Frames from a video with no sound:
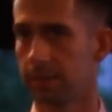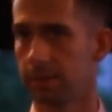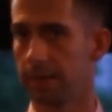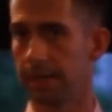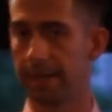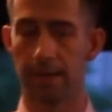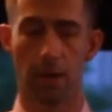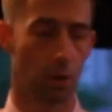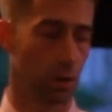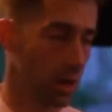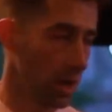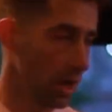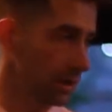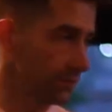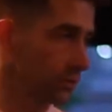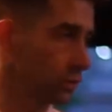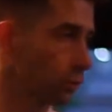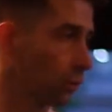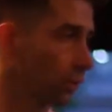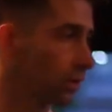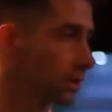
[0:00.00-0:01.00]
And I know a lot
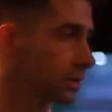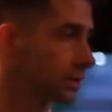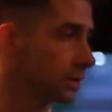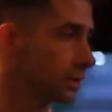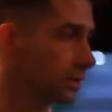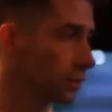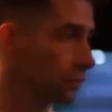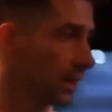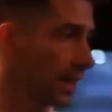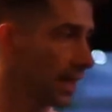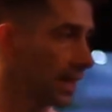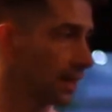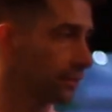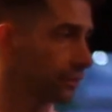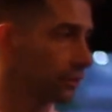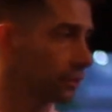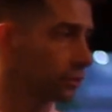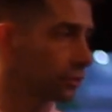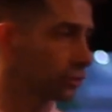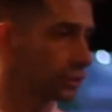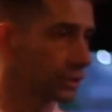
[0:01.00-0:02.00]
of you work to do that
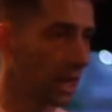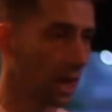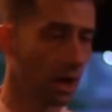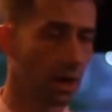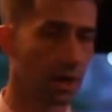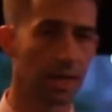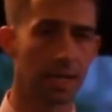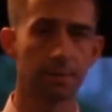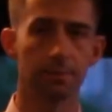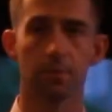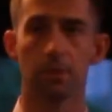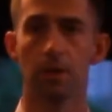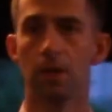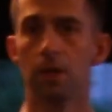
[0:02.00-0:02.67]
through your time,